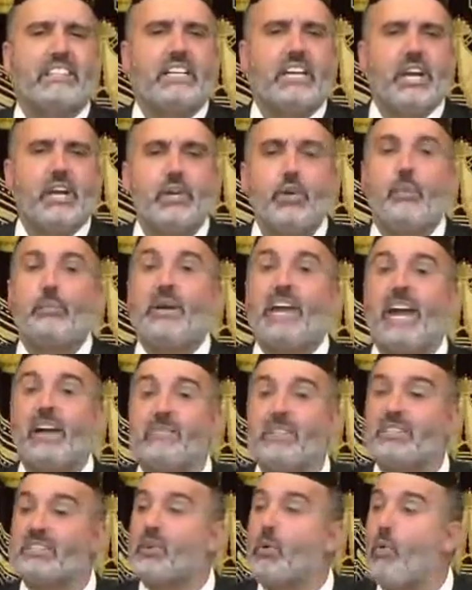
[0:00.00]
You'll be
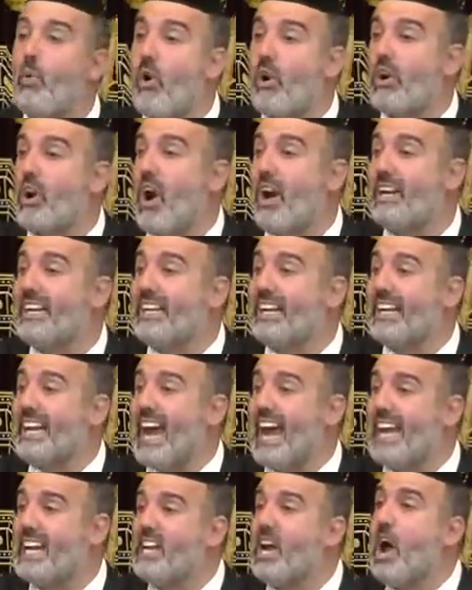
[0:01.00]
able to walk on it
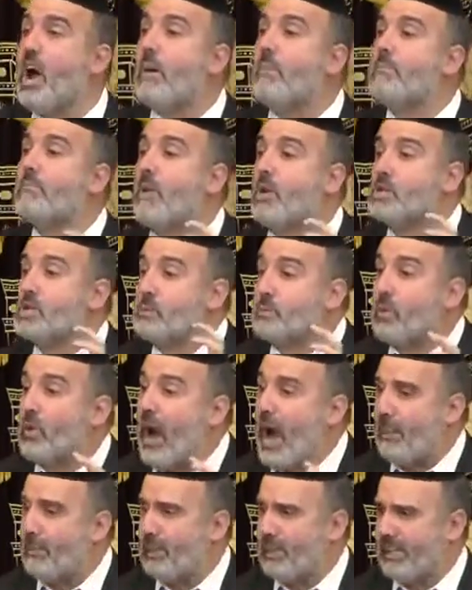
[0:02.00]
again, most
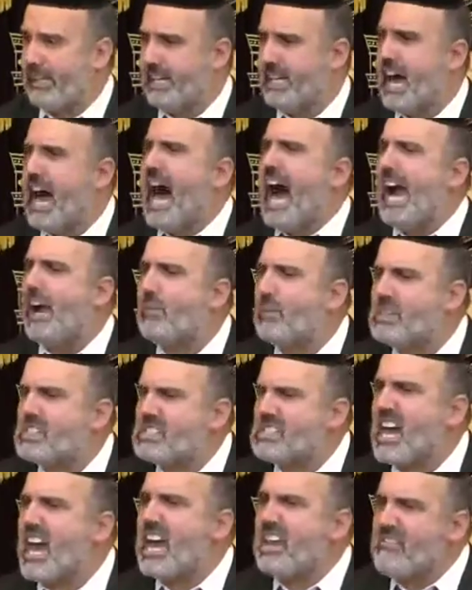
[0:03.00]
probably. I would
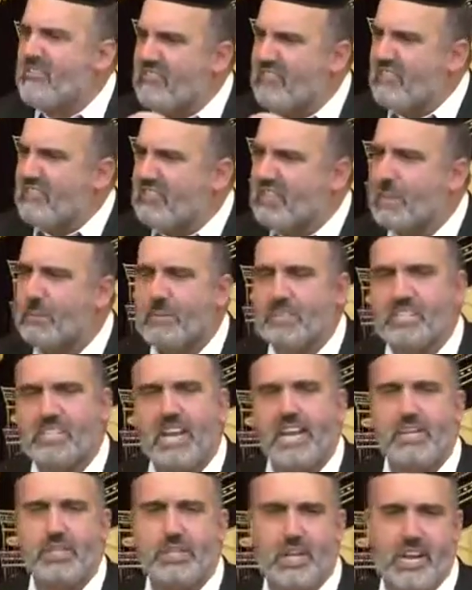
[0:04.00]
say
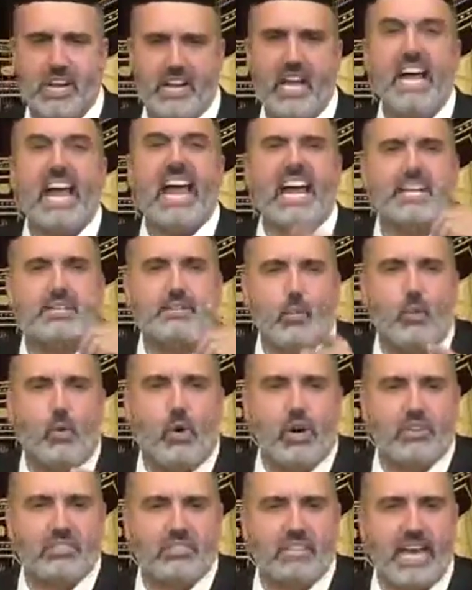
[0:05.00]
50% chance. It's
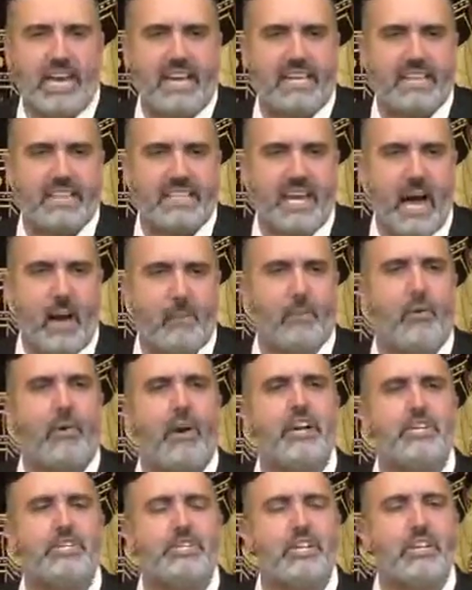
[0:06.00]
worth taking the
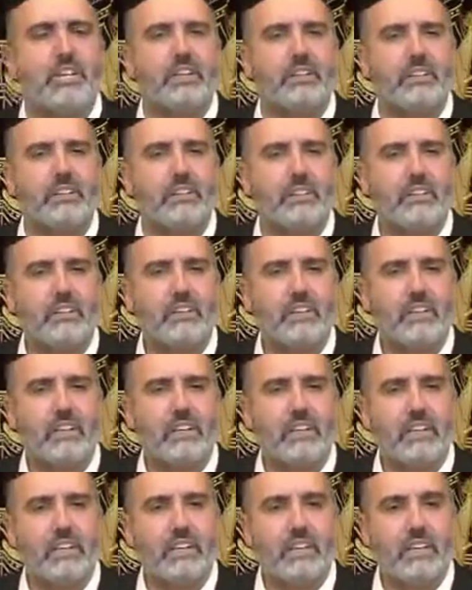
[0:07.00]
operation.
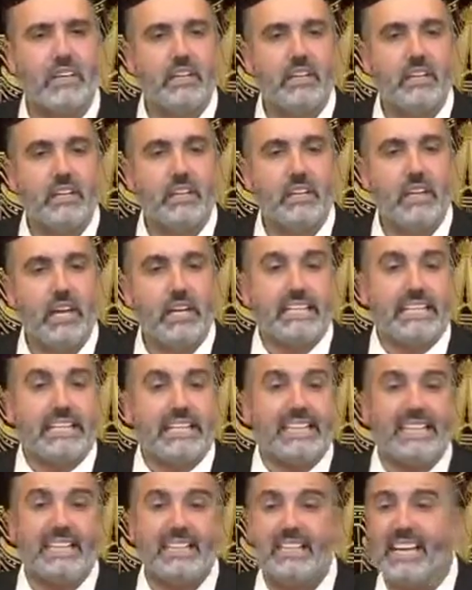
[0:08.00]
And the
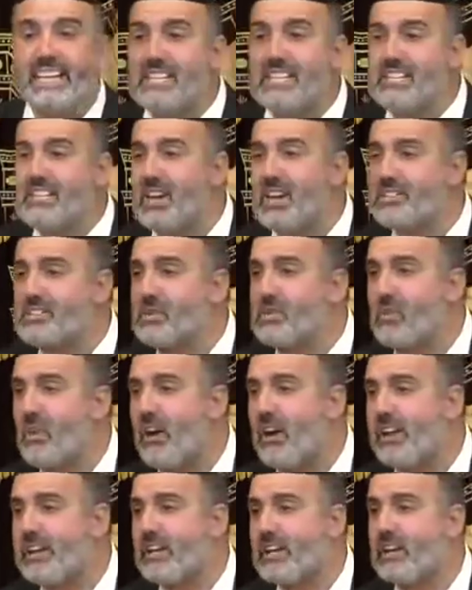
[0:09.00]
Indian lady starts
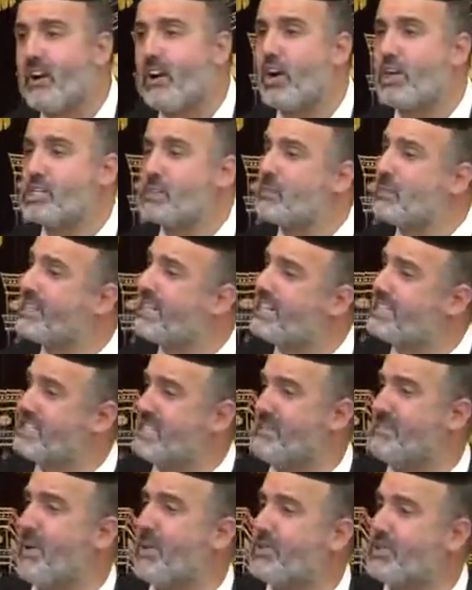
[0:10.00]
crying, and her husband gets
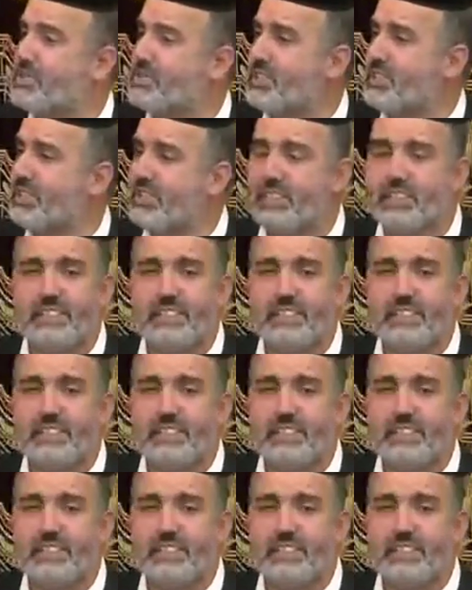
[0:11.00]
emotional.